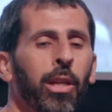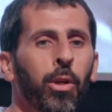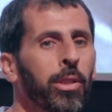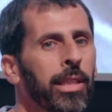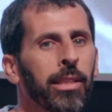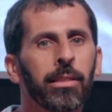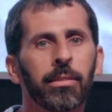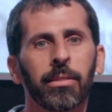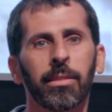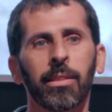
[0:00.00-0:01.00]
No tin,
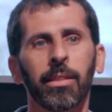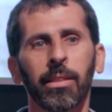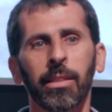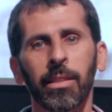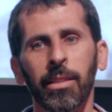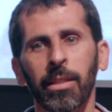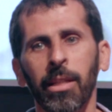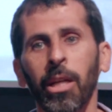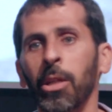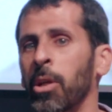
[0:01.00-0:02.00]

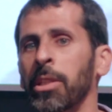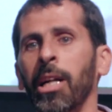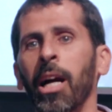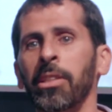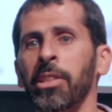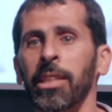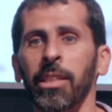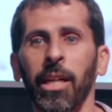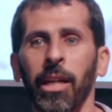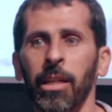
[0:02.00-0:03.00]
no
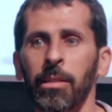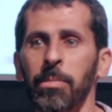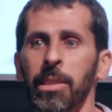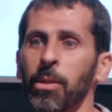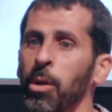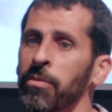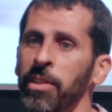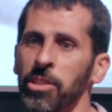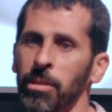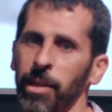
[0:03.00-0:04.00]
dehydrated herbs or
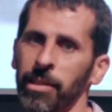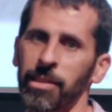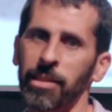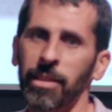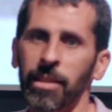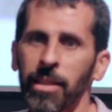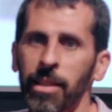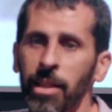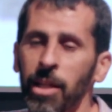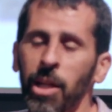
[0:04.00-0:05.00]
vegetables,
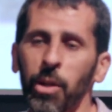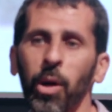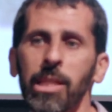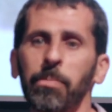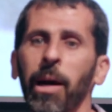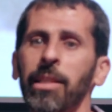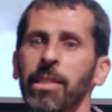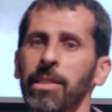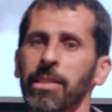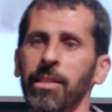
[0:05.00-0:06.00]
no
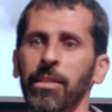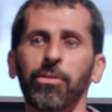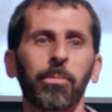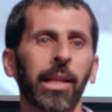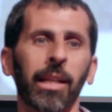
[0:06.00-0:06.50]
spice from a